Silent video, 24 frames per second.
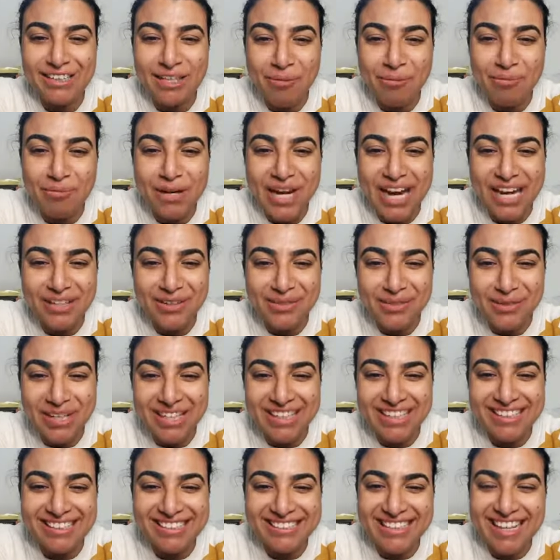the
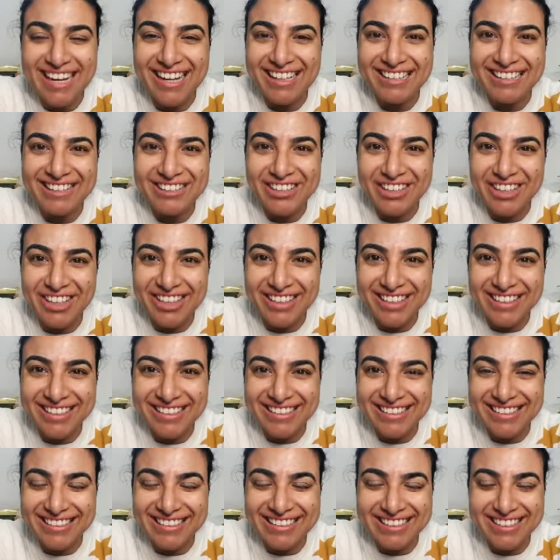breadwinners, are in
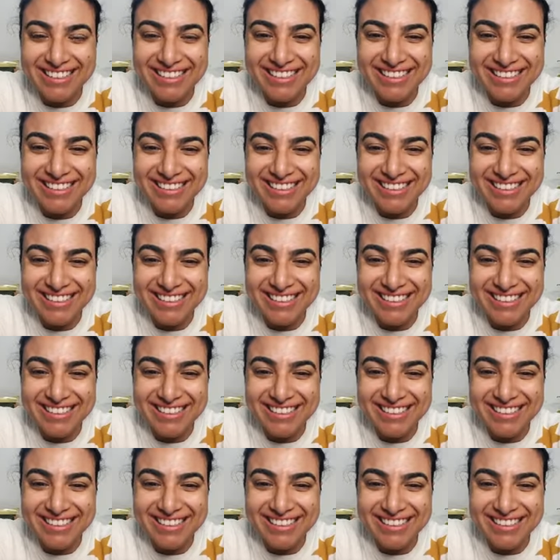charge.